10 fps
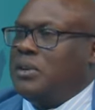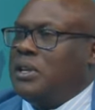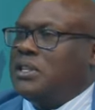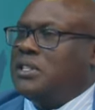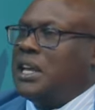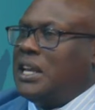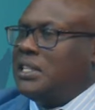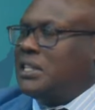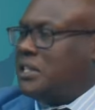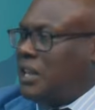it
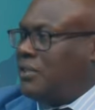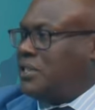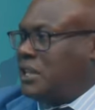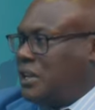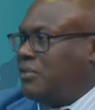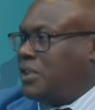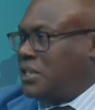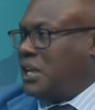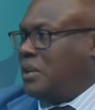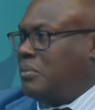changes each and every
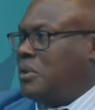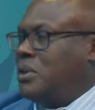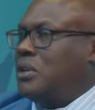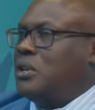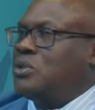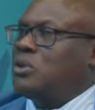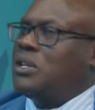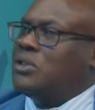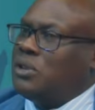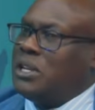time. So
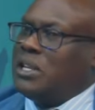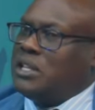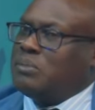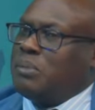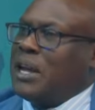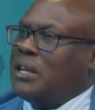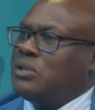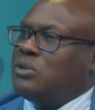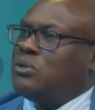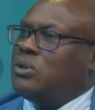it really
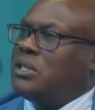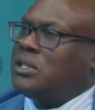inspires you.